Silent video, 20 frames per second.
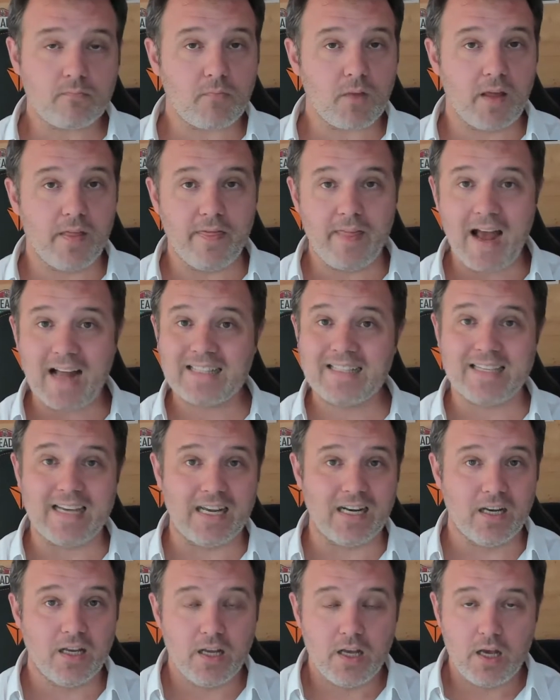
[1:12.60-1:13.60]
And that's
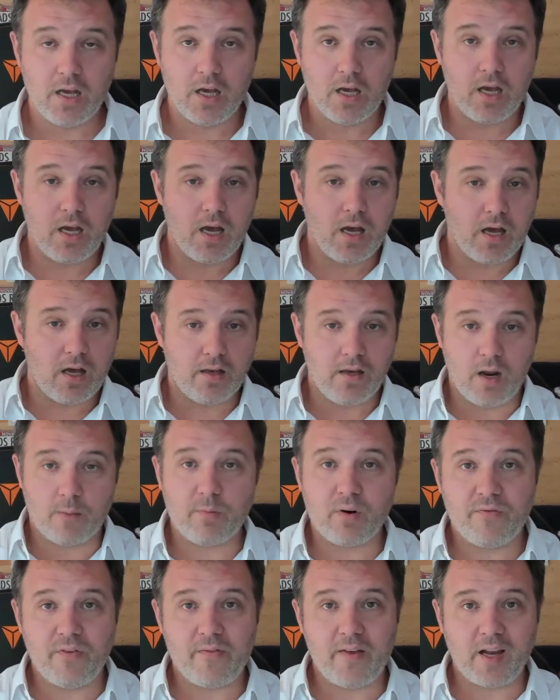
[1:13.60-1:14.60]
it.
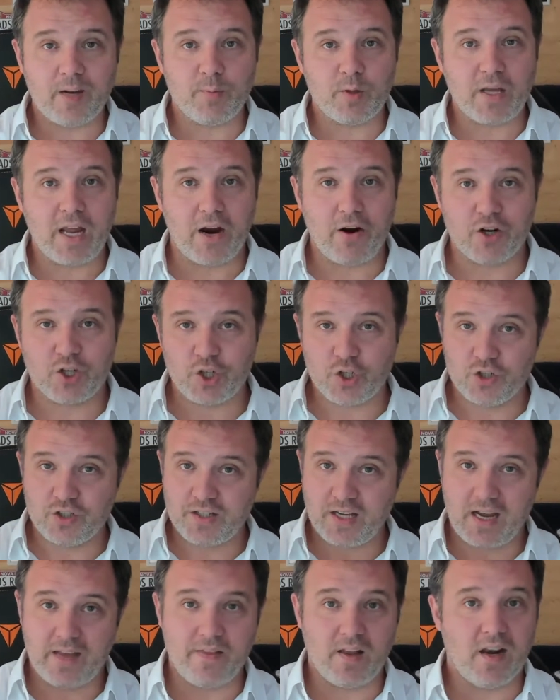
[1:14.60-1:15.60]
Number of available
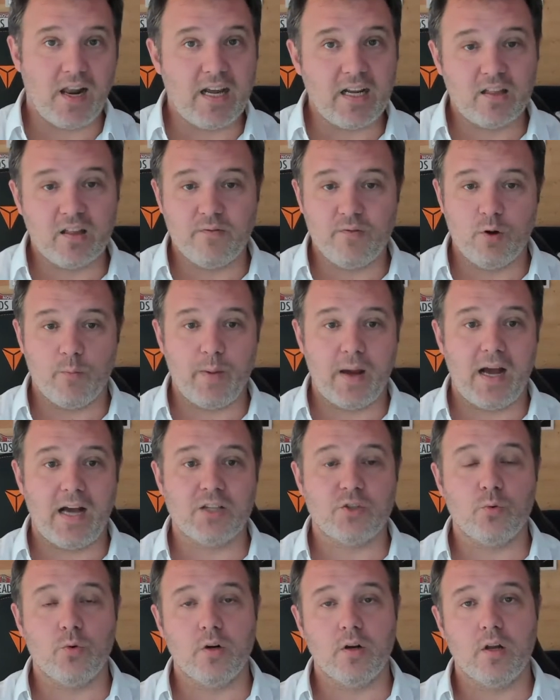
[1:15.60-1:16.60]
characters and the length of your
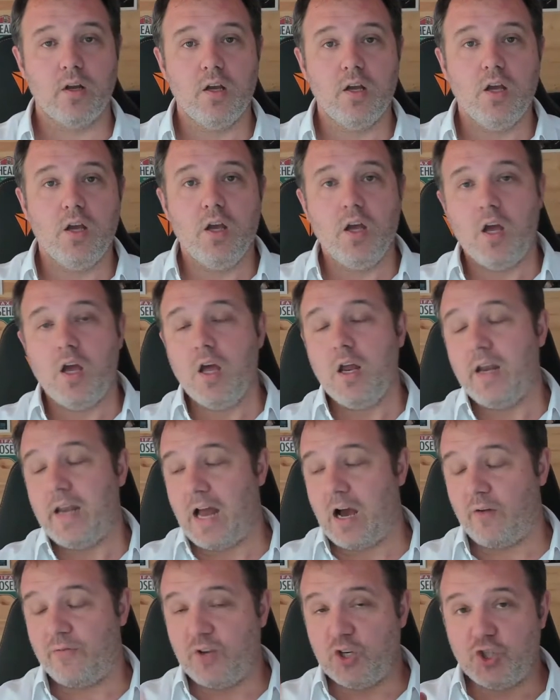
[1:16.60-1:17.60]
password.
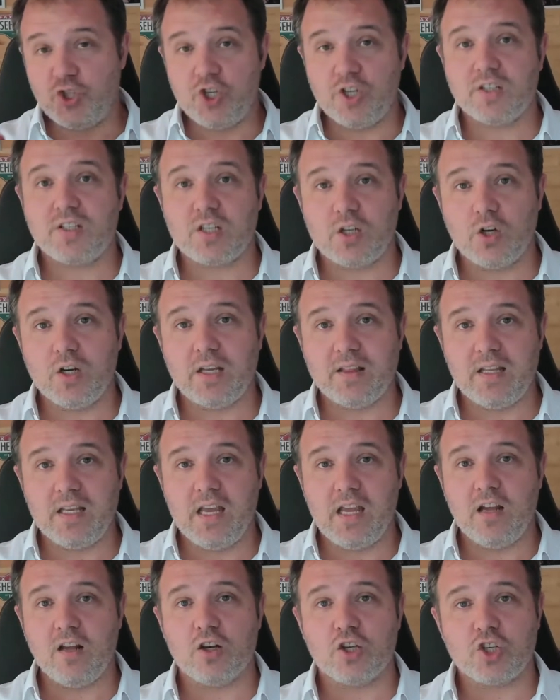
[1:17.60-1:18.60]
Now, if you just look at the
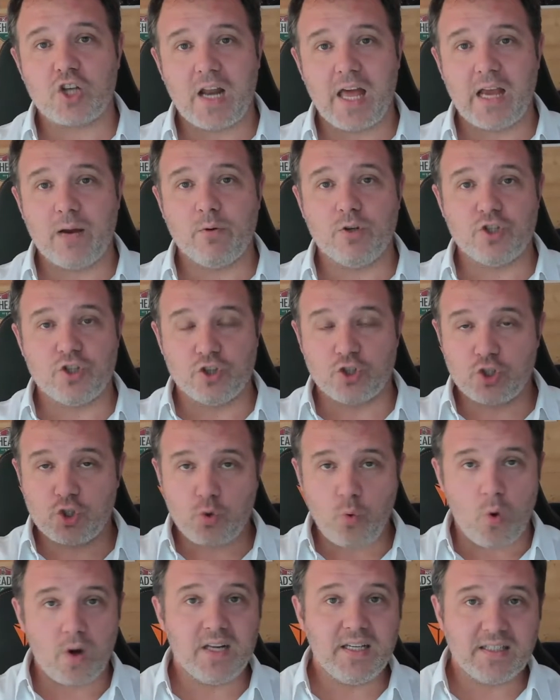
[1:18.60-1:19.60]
English language, there's
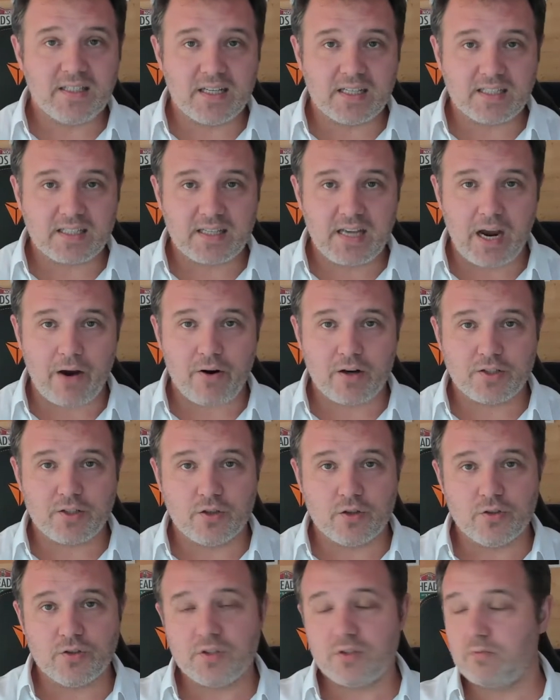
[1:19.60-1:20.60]
26
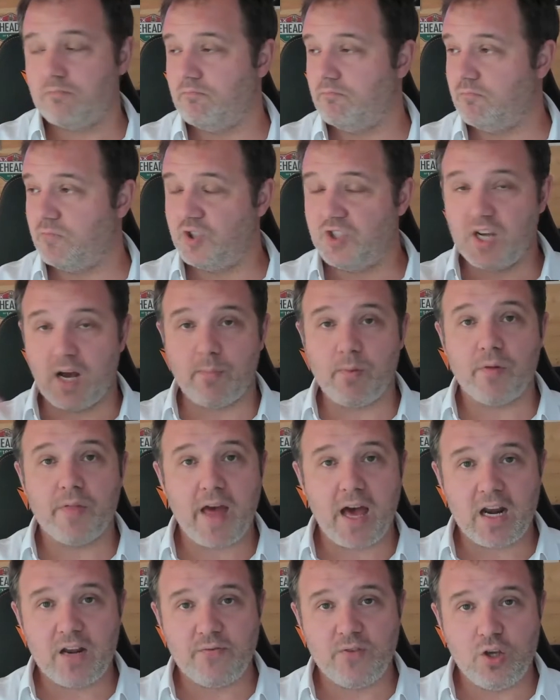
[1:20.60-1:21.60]
characters. Double
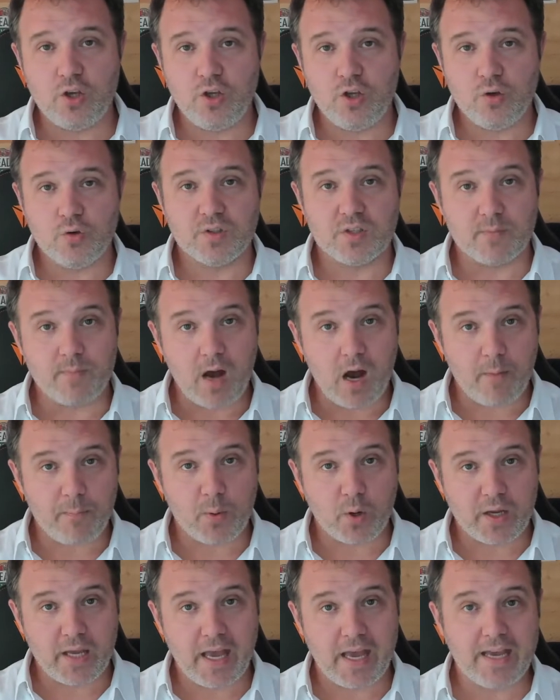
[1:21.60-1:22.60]
that if you use some
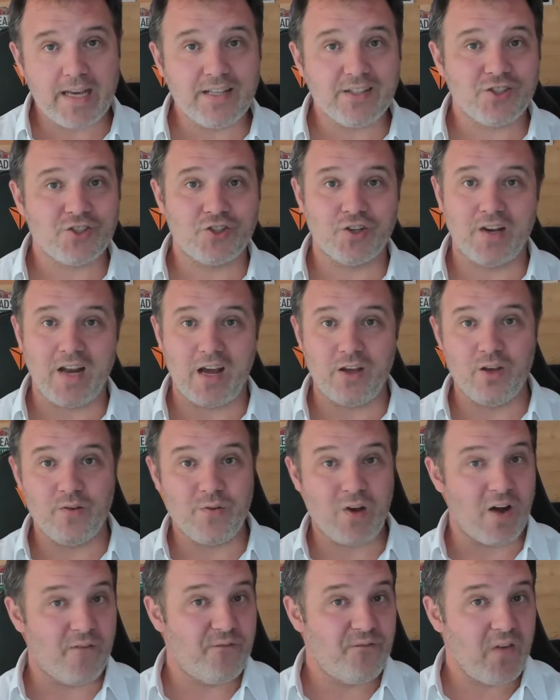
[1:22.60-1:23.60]
uppercase. So now you've
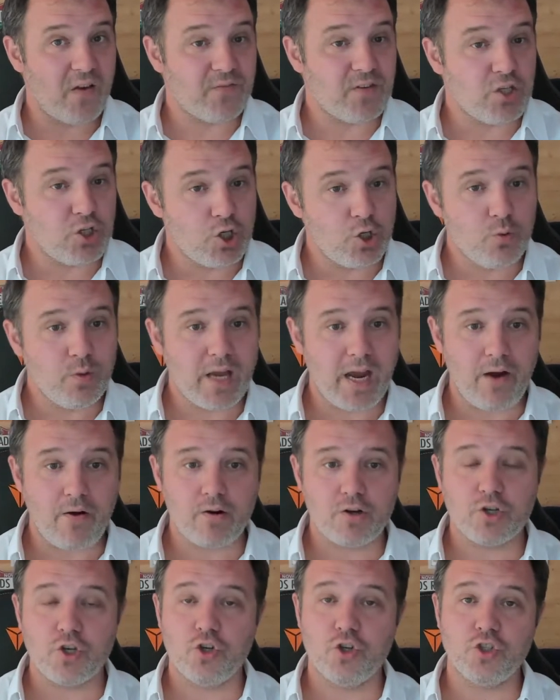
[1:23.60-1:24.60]
got 52
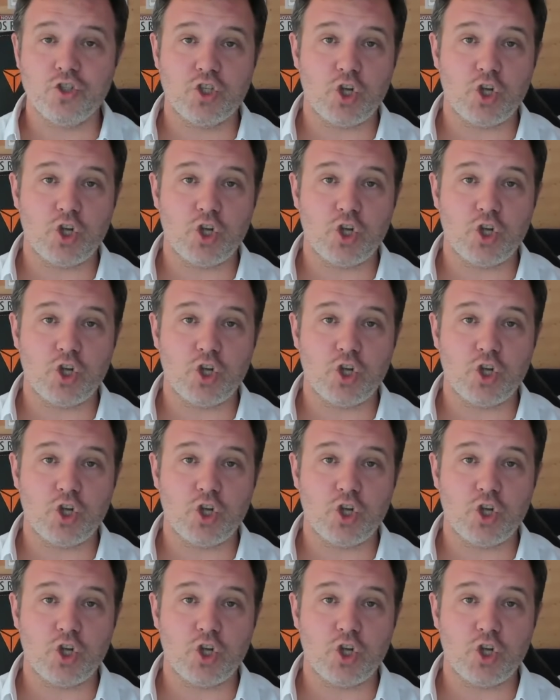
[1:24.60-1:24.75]
characters.